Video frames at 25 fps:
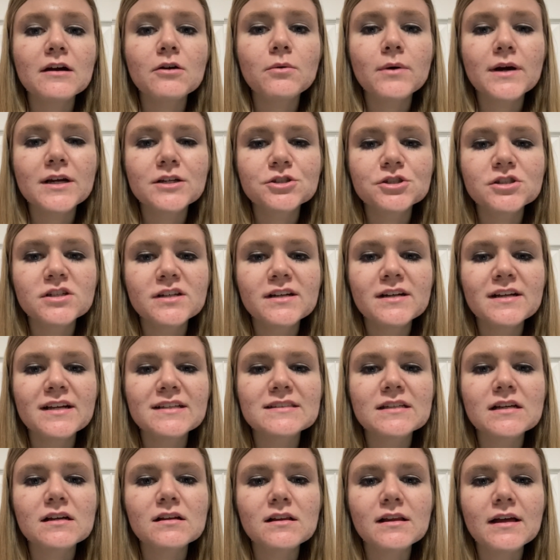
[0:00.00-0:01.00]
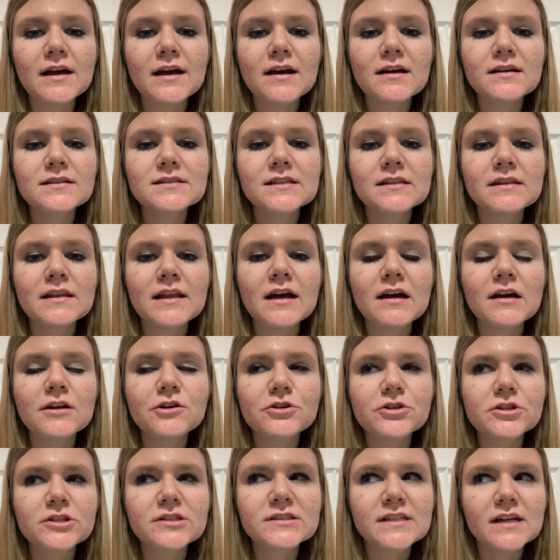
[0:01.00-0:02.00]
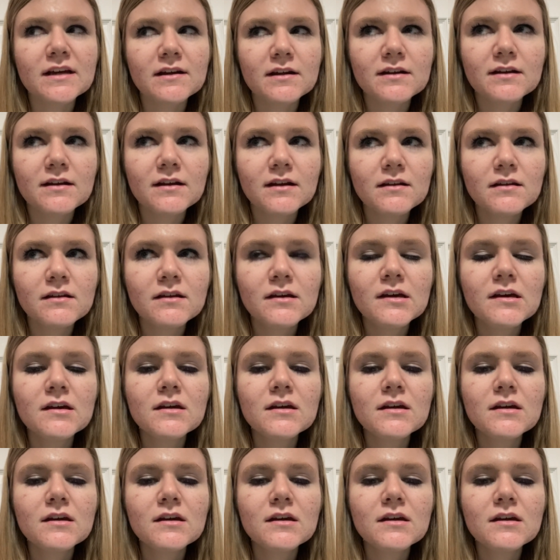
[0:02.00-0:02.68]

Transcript: question as a class and that understanding,